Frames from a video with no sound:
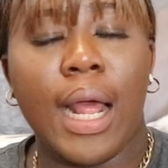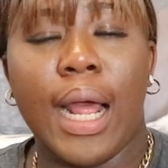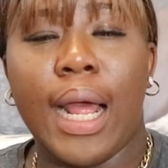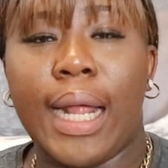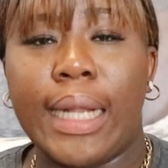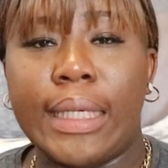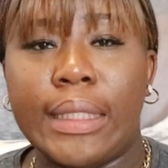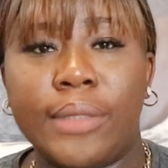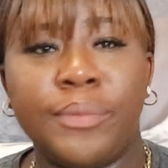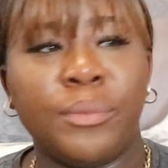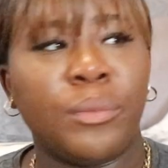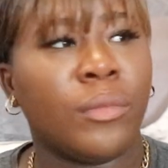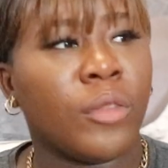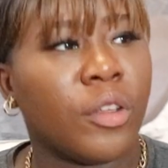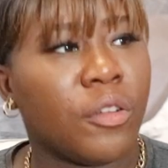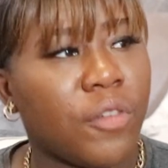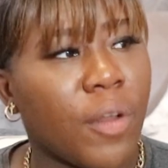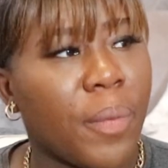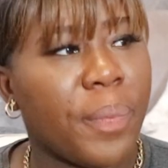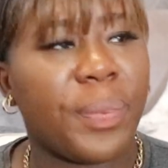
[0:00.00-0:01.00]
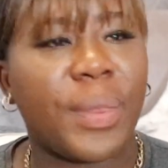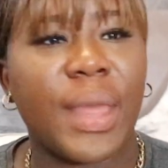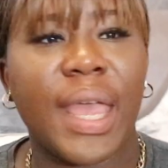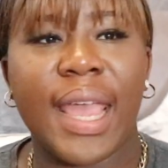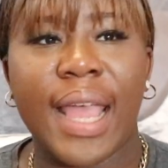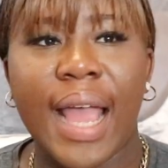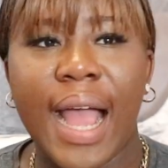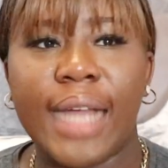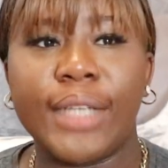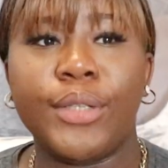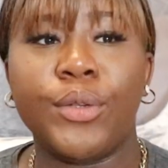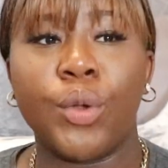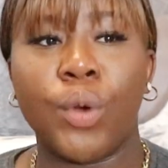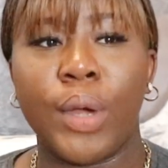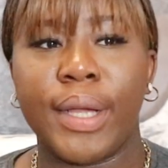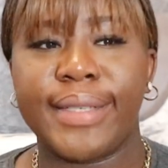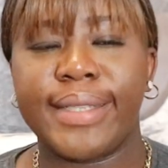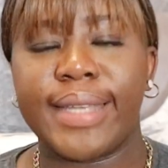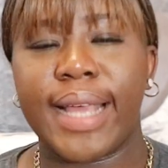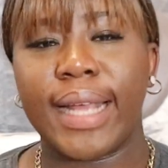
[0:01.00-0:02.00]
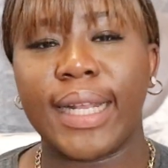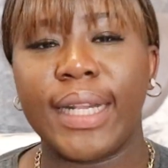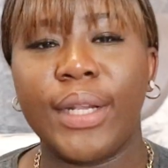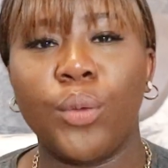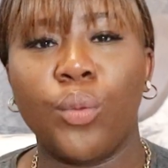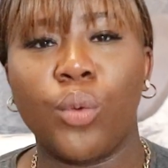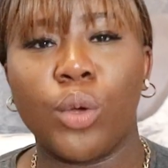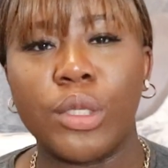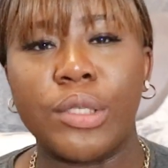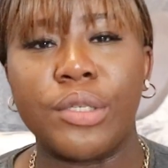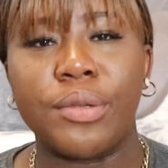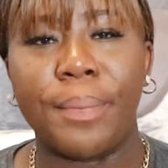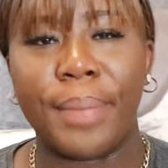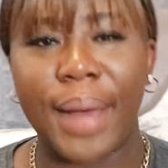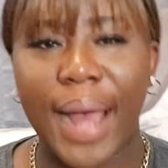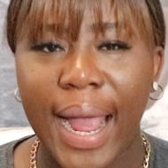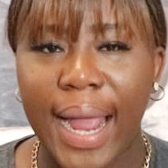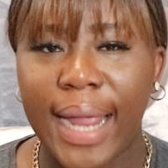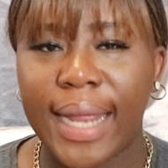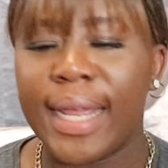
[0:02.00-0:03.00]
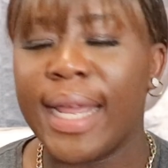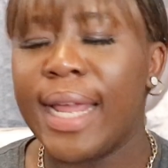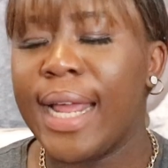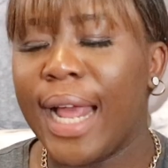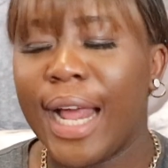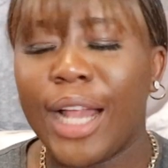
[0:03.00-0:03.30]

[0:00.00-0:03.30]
And from there, I know exactly what to buy